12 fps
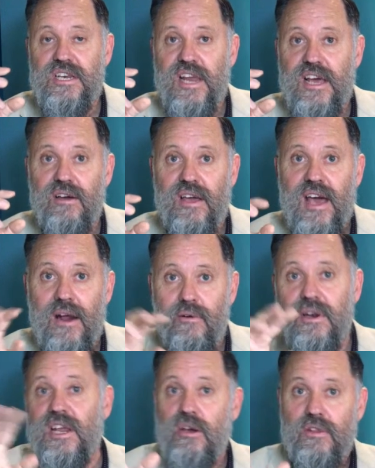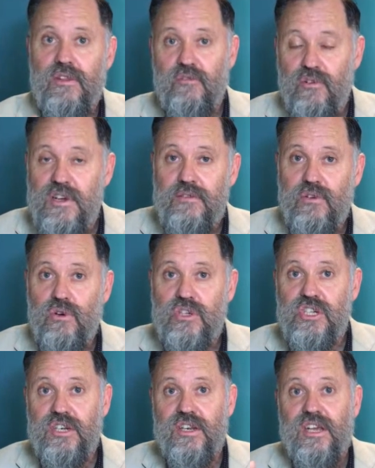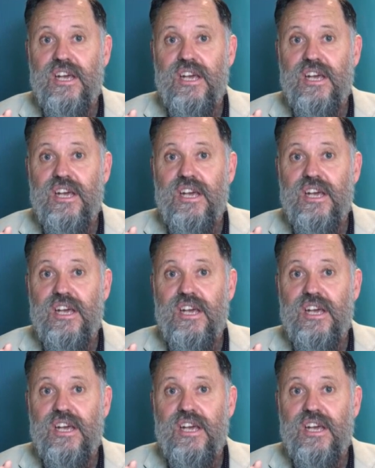Now, currently on the free version,